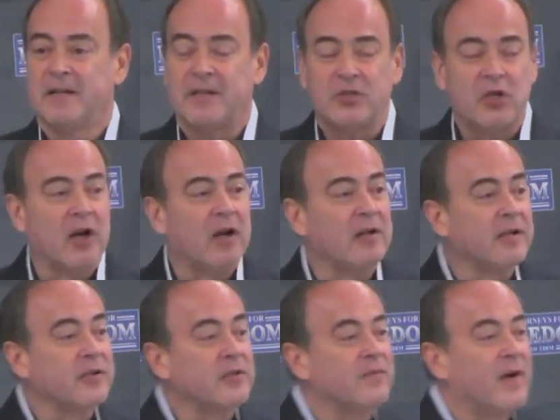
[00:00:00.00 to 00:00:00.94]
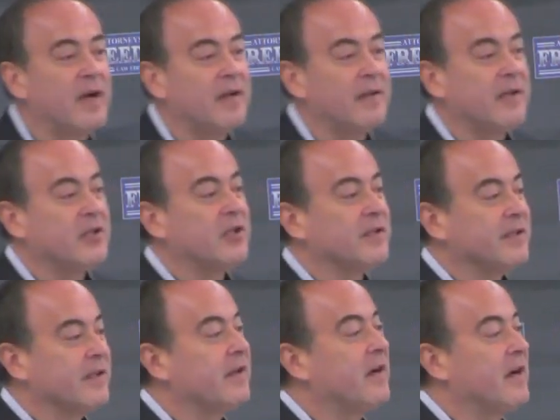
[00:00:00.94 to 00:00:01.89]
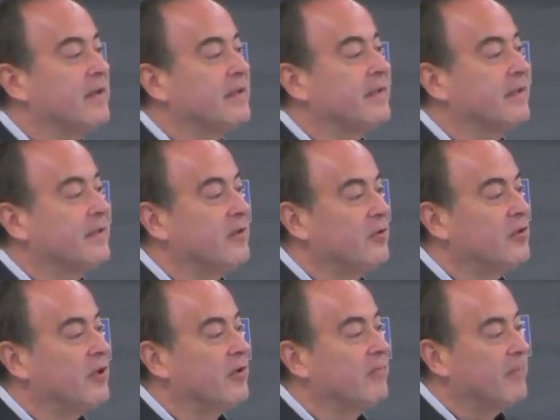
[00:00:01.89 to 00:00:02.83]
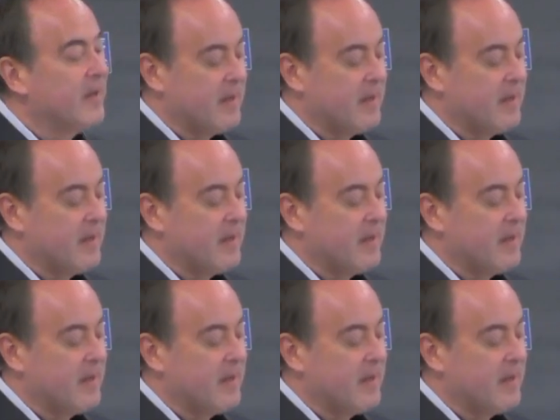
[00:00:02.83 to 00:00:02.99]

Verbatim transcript: to challenge violations of the Constitution.